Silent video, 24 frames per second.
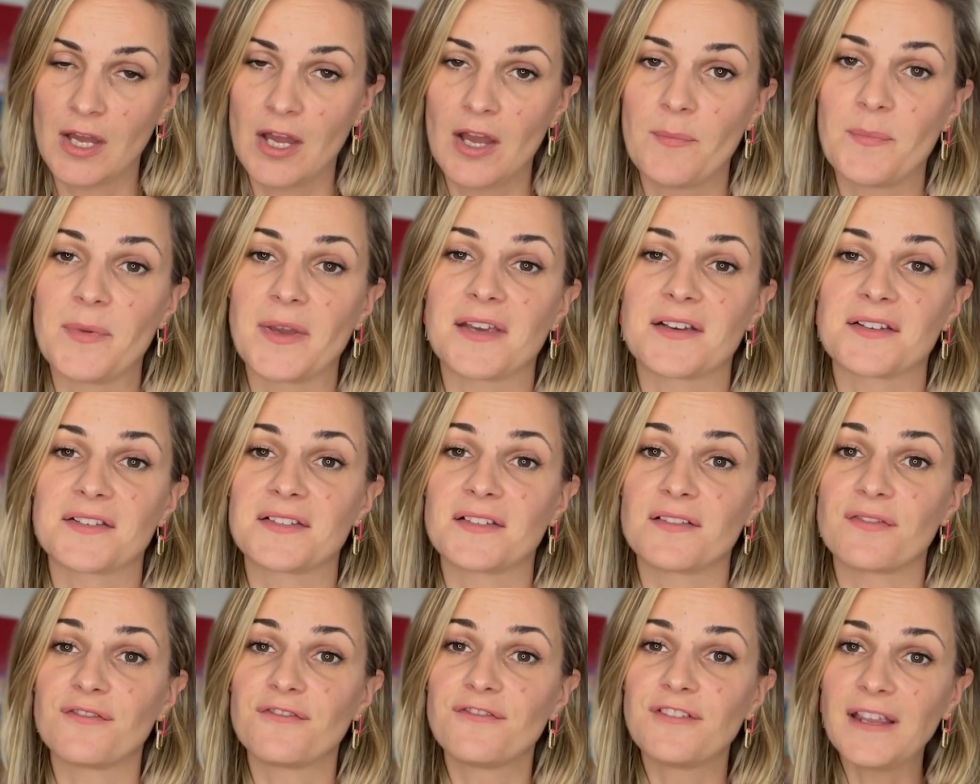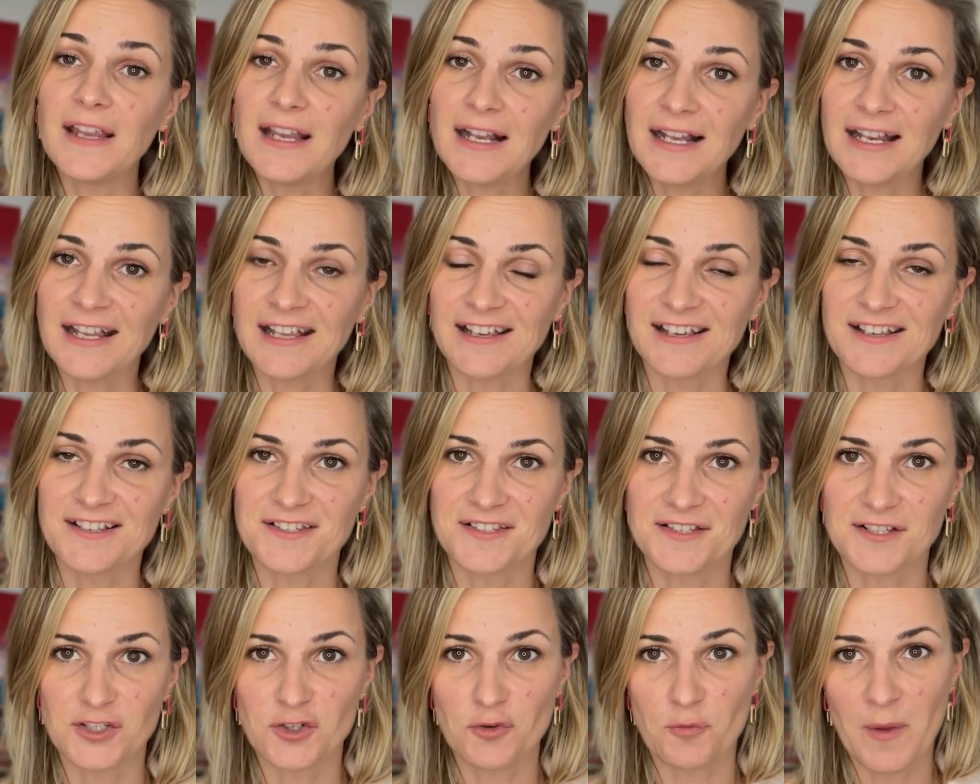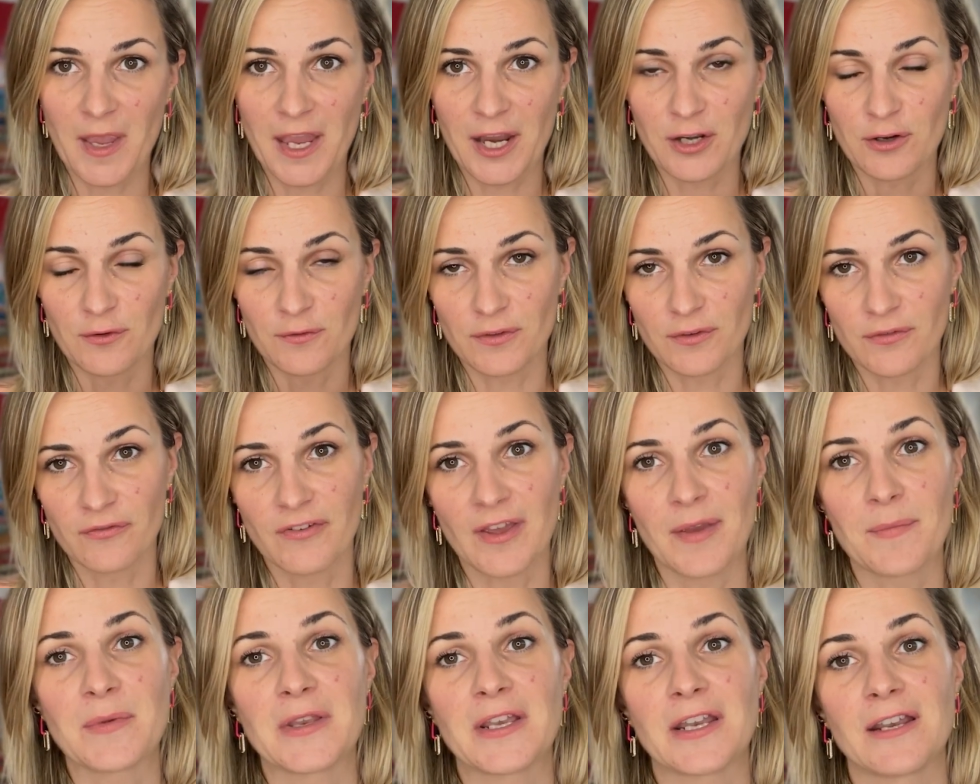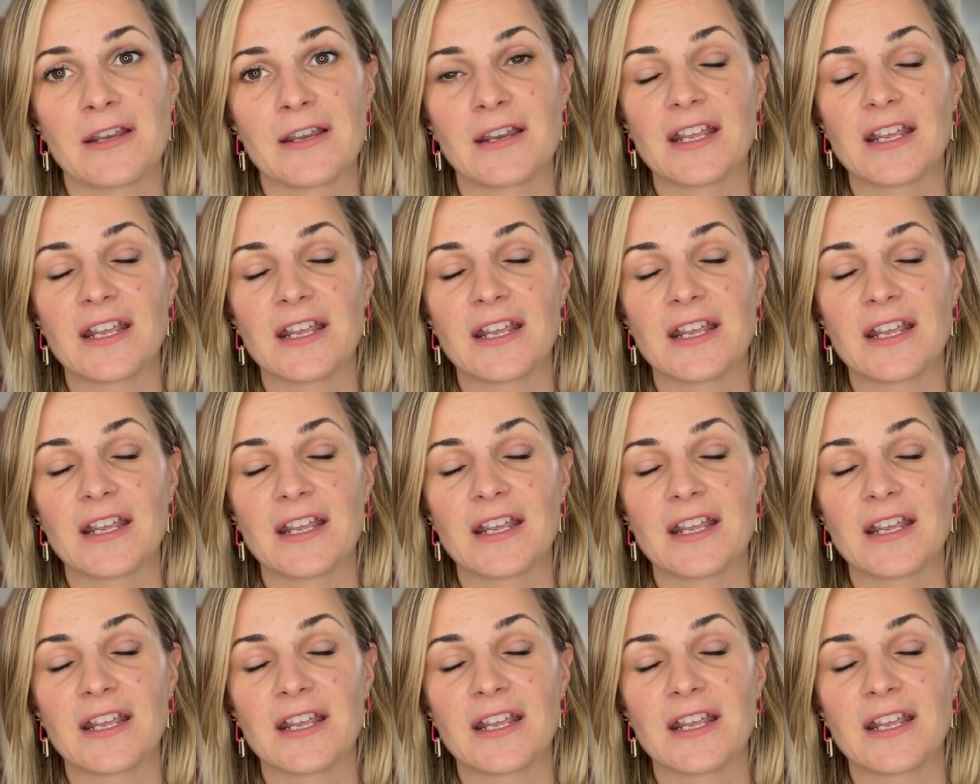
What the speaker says: Because the feeling is the domain of the feminine.